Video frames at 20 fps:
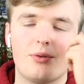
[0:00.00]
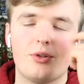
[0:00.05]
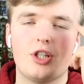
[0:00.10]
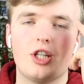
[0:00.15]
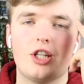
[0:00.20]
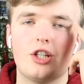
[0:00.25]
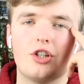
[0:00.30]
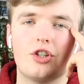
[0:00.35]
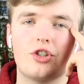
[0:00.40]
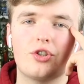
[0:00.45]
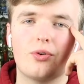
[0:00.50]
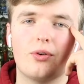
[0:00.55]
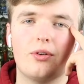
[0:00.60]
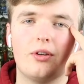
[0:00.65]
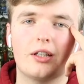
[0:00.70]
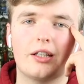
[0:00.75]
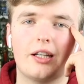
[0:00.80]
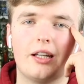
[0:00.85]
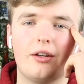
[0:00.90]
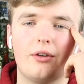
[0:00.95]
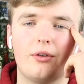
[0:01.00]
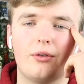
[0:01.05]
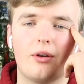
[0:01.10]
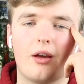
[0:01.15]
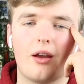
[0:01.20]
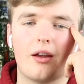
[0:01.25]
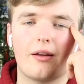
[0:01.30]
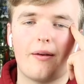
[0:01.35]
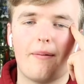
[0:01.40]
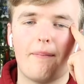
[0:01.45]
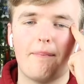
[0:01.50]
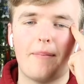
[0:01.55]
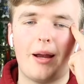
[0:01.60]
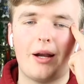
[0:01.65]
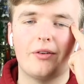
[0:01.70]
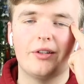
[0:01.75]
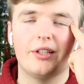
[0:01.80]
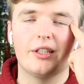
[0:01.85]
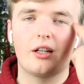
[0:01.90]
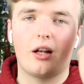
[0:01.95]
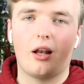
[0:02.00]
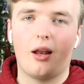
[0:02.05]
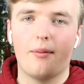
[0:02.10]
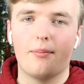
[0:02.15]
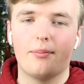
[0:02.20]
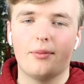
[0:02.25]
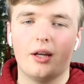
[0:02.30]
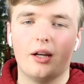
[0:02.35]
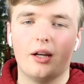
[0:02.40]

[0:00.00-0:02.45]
So she just joined like a little like married club